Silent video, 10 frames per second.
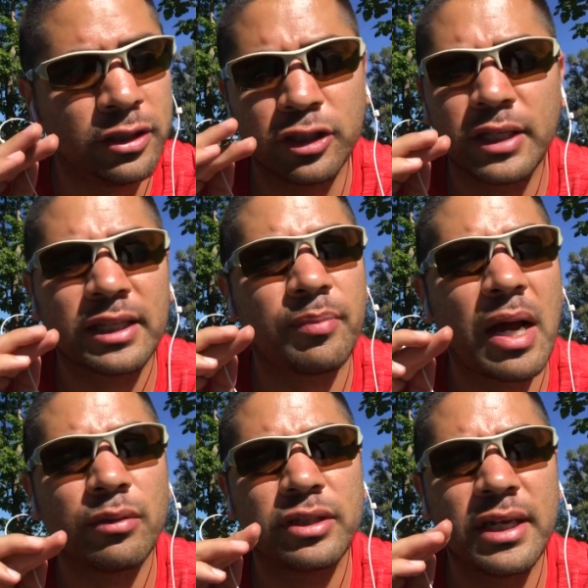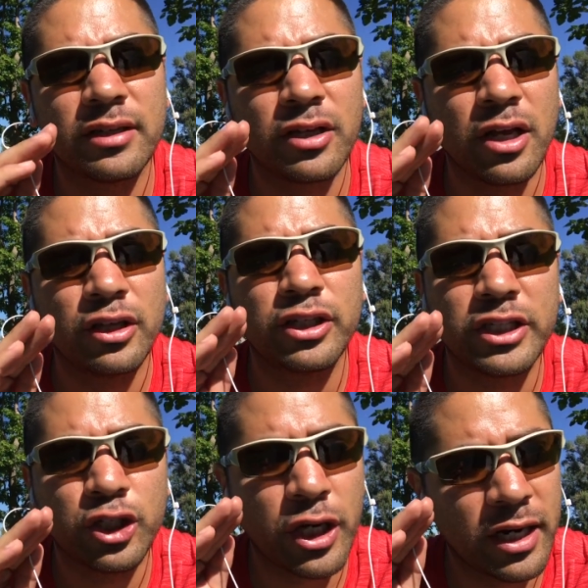just like the Bible says,
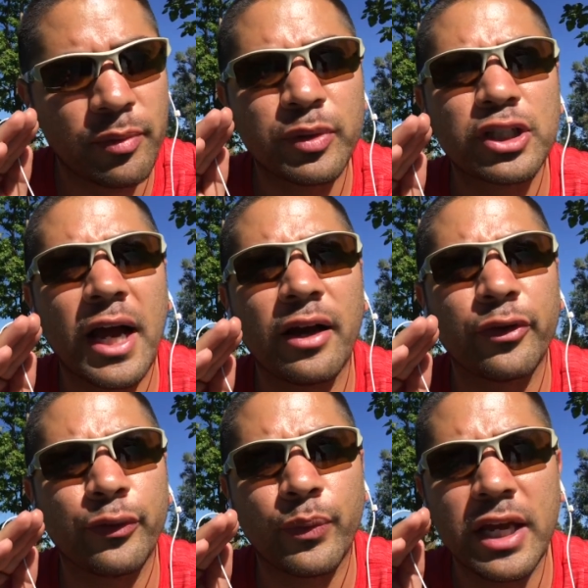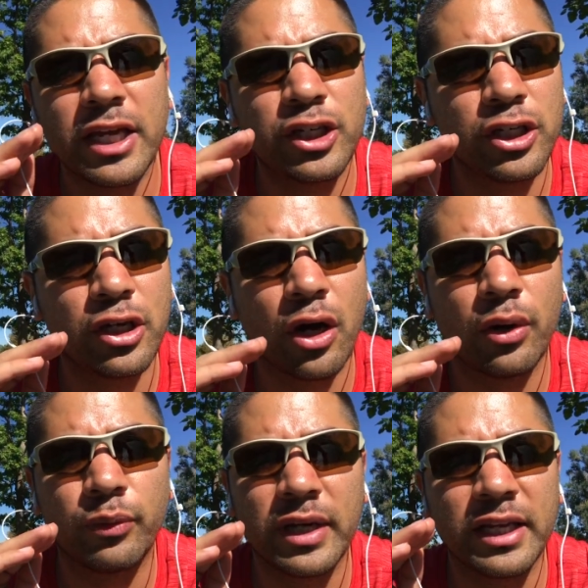train up a child in the way he should
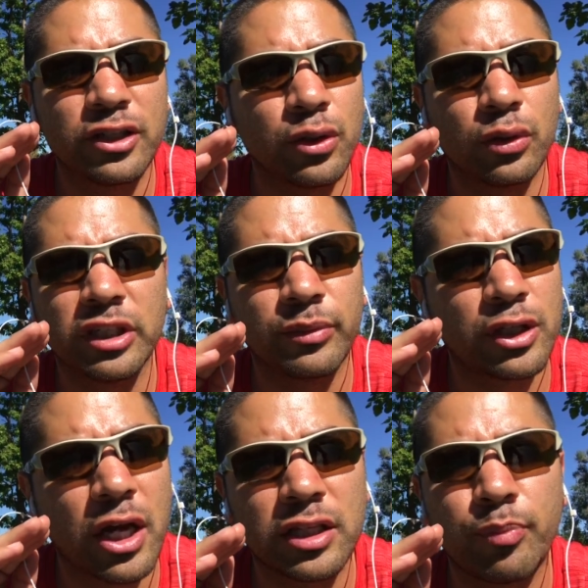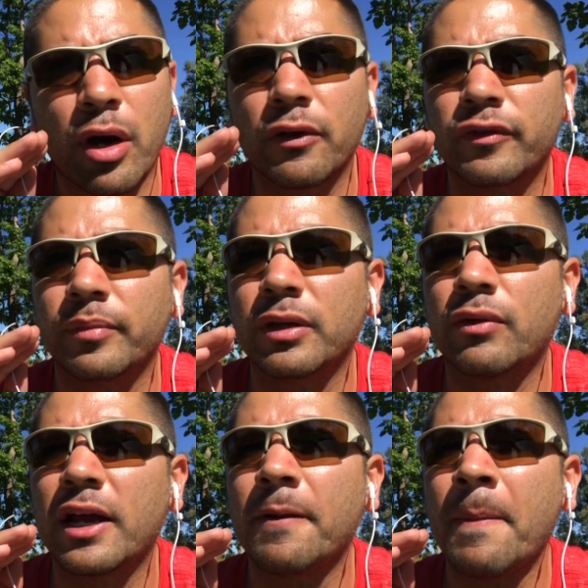go, and when he is old, he will not depart from it,
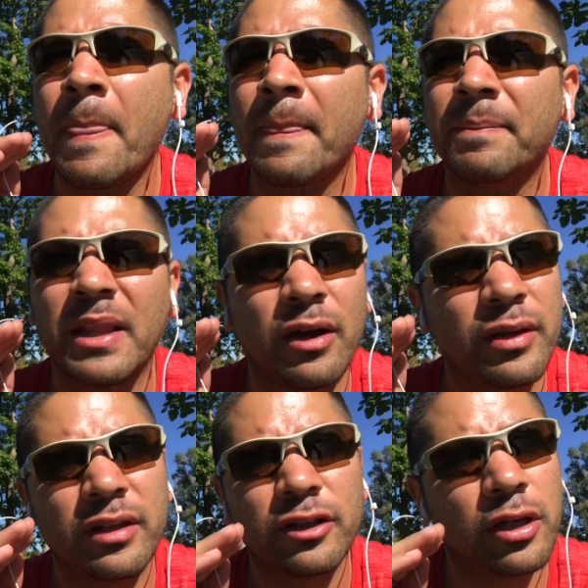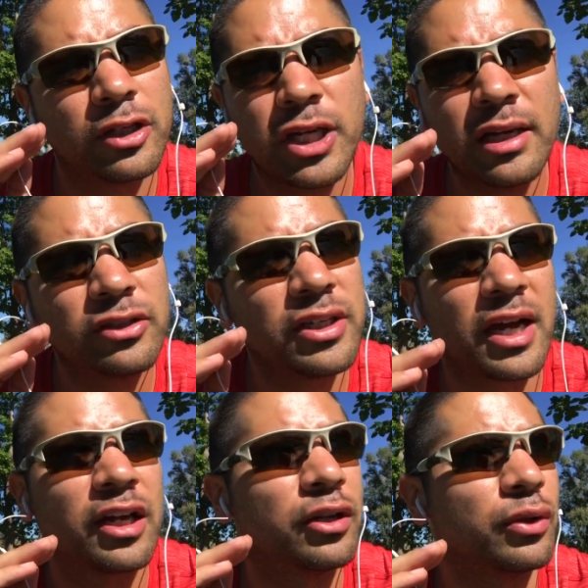right? Now, a child's
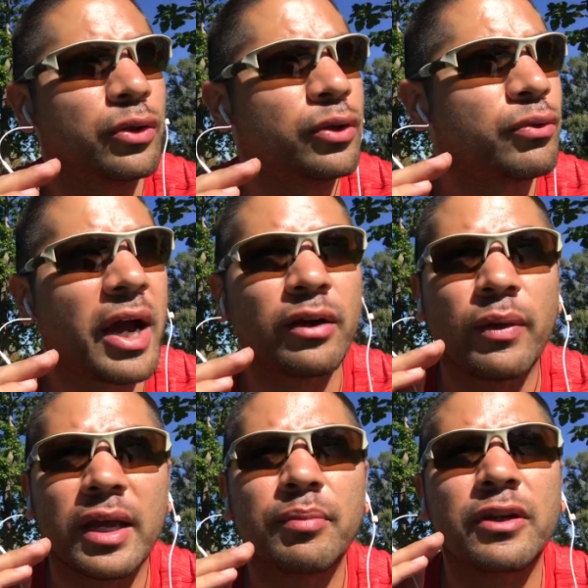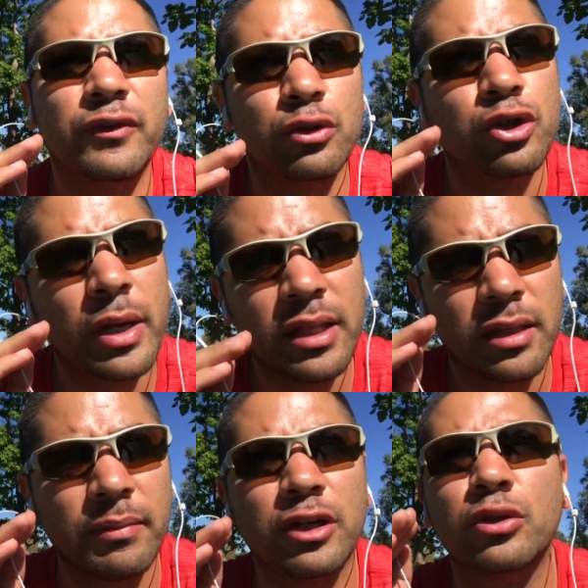not going to learn right away, but if you train
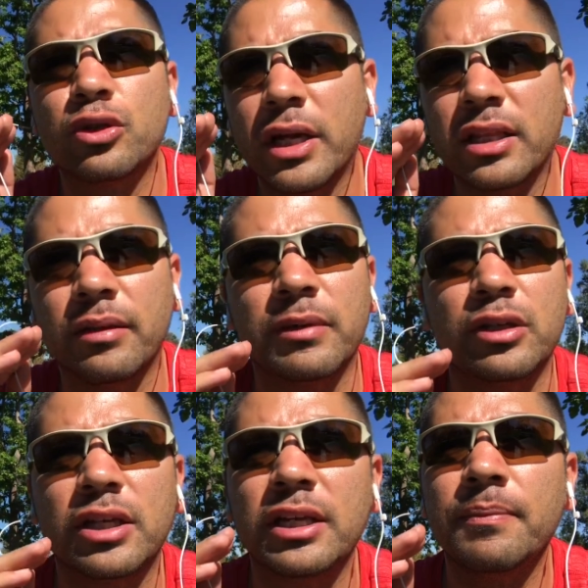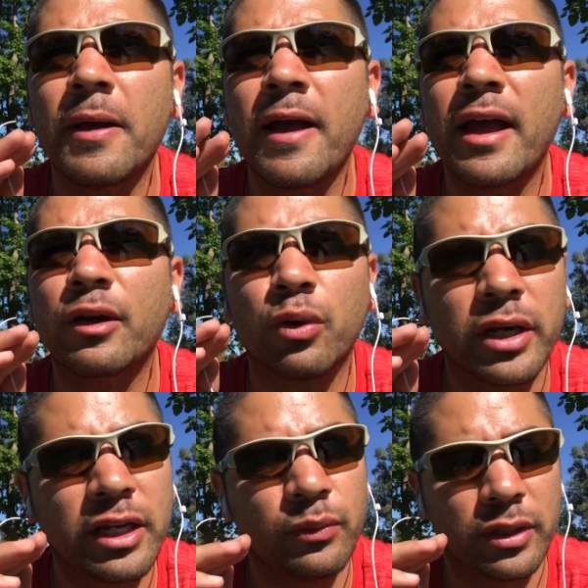them and you train them and you keep
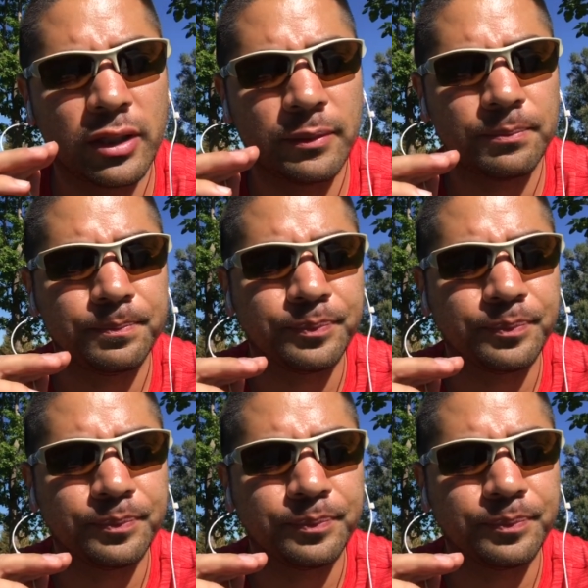working with them,